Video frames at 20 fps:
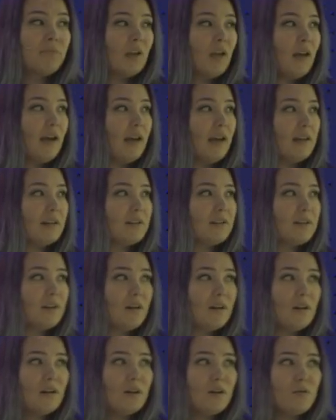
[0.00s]
And
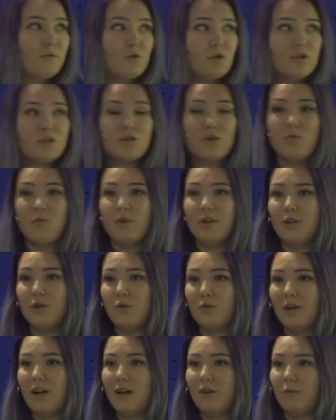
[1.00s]
of course, no one
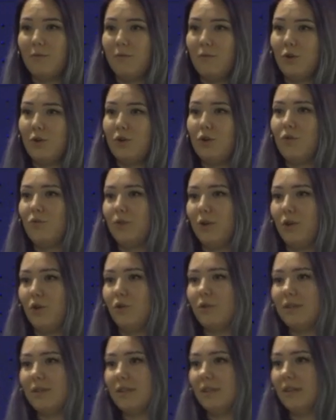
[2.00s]
knew kind of what
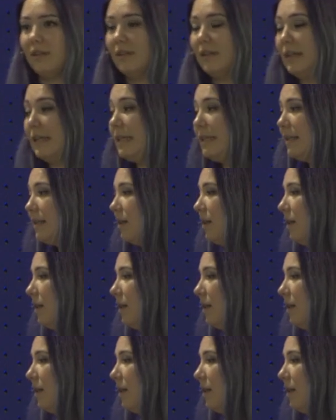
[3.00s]
NodeGirls is,